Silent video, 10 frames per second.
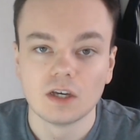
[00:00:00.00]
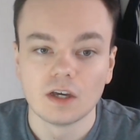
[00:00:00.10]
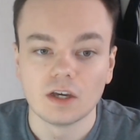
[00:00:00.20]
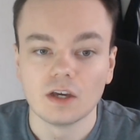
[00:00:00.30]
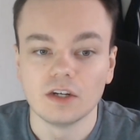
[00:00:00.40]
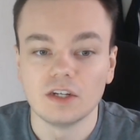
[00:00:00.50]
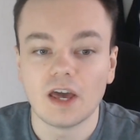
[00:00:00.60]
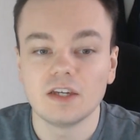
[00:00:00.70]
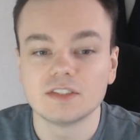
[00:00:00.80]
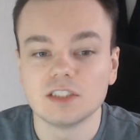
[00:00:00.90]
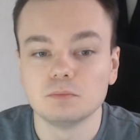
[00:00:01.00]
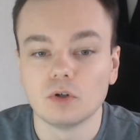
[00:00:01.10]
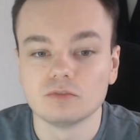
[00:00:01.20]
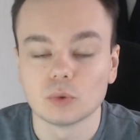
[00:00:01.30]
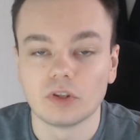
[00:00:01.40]
And in 18
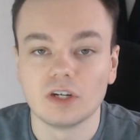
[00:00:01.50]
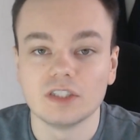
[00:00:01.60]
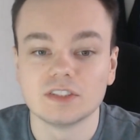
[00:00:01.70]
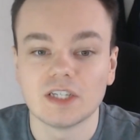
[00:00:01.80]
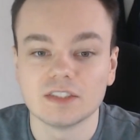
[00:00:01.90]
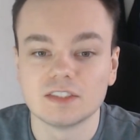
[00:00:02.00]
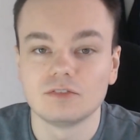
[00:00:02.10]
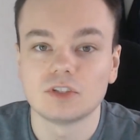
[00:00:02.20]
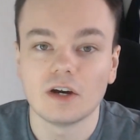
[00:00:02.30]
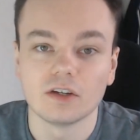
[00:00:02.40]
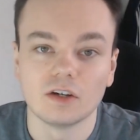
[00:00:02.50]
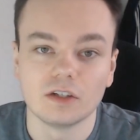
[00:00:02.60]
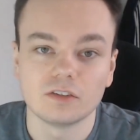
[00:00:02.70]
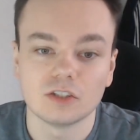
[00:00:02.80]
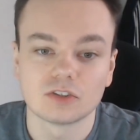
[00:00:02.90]
months with an intensive diet and
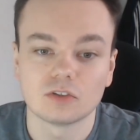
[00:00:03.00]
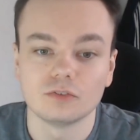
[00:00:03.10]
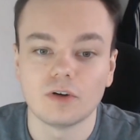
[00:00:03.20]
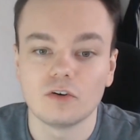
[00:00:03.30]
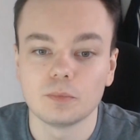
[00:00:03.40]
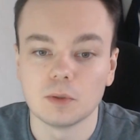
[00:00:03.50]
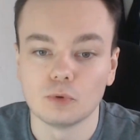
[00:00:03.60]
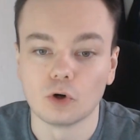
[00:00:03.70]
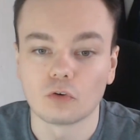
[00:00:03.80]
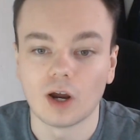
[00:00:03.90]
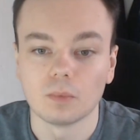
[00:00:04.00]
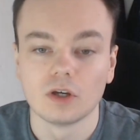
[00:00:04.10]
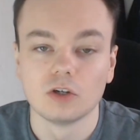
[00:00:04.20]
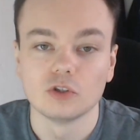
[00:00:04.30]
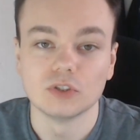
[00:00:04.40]
electrical therapy program,
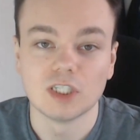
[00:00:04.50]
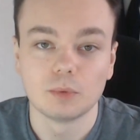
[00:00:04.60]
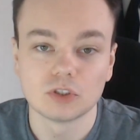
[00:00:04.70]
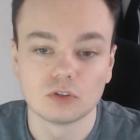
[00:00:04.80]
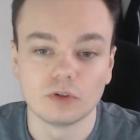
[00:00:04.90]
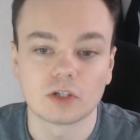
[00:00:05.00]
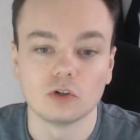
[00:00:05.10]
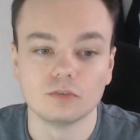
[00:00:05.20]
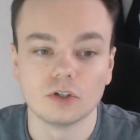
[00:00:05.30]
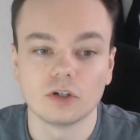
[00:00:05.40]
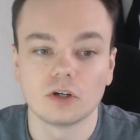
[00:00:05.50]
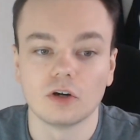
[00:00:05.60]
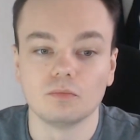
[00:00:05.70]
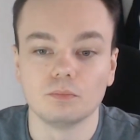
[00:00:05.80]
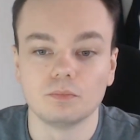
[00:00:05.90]
she was able to recover
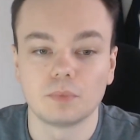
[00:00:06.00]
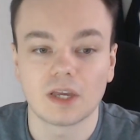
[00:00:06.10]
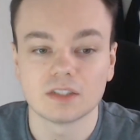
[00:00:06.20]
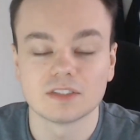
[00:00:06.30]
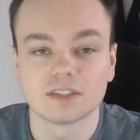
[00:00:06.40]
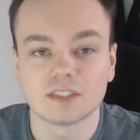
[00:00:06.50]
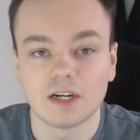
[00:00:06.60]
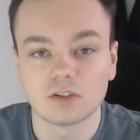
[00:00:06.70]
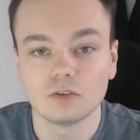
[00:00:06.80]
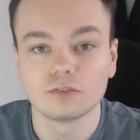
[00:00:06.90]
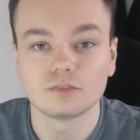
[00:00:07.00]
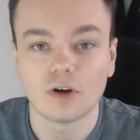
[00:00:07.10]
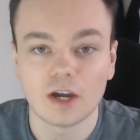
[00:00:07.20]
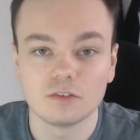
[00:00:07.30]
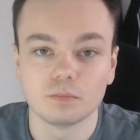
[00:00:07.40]
and began to cycle
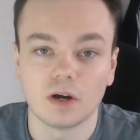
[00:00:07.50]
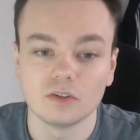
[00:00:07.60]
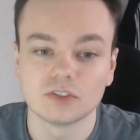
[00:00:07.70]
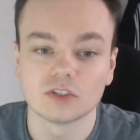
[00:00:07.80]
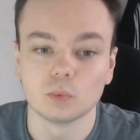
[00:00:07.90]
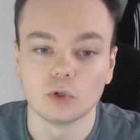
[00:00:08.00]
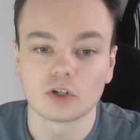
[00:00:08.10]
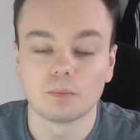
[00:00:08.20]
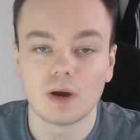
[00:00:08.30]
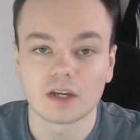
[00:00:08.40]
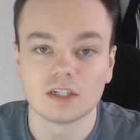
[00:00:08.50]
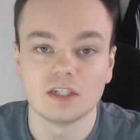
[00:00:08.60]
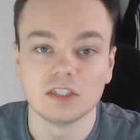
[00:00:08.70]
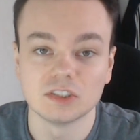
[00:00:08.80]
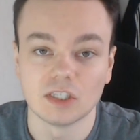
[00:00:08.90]
5 miles to work and back
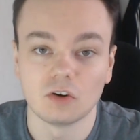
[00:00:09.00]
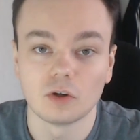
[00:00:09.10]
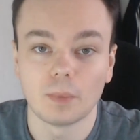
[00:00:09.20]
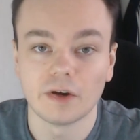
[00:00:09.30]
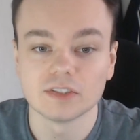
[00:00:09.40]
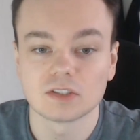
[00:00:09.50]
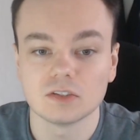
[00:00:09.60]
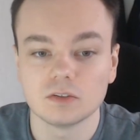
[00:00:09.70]
each day on a bicycle.